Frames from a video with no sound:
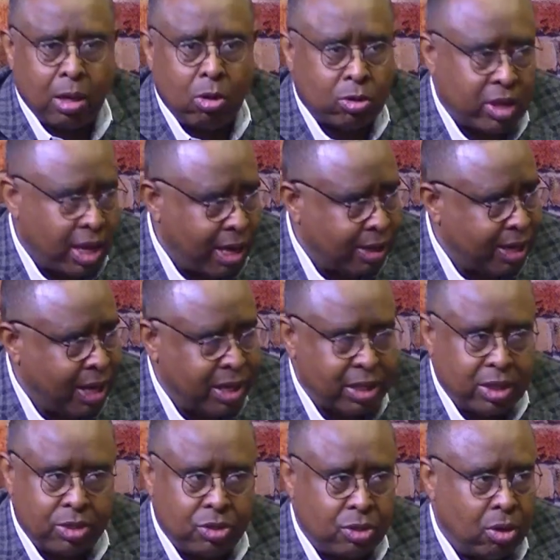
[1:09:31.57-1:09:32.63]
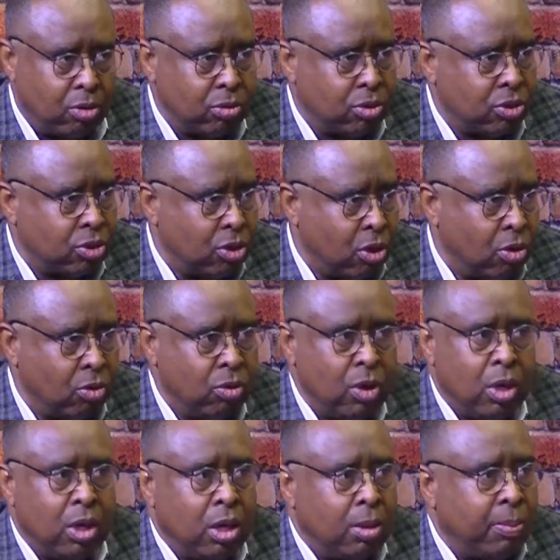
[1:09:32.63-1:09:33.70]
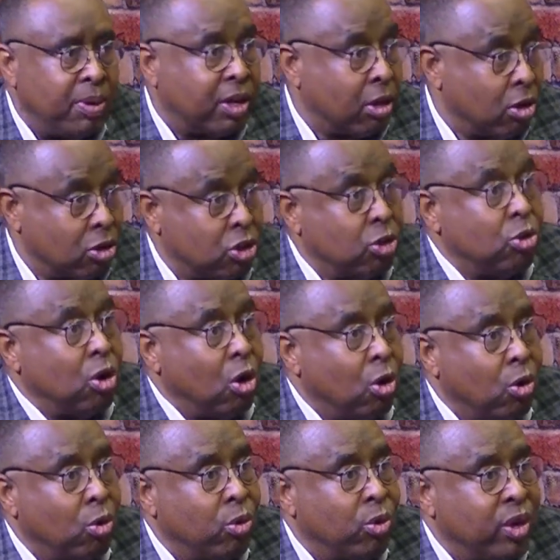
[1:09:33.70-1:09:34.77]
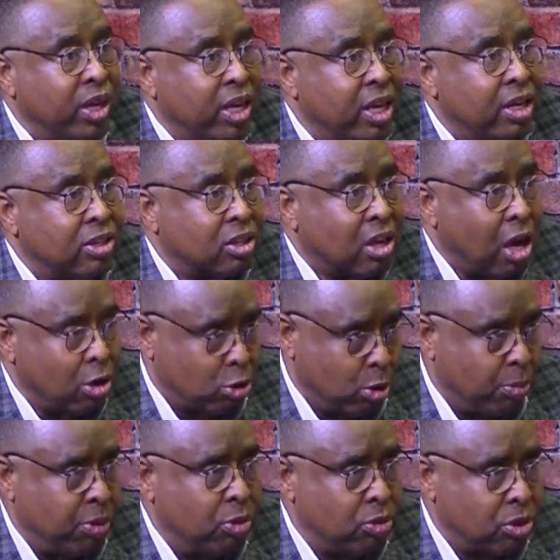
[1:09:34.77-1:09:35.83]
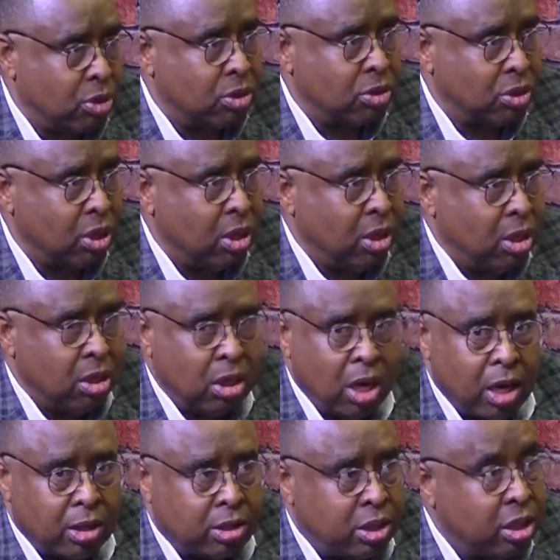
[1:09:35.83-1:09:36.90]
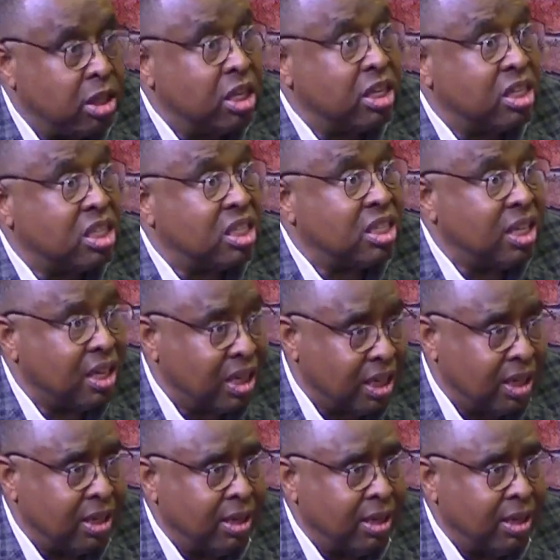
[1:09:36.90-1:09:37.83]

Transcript: okay, I got to get you on the show because you know his contributions to this city.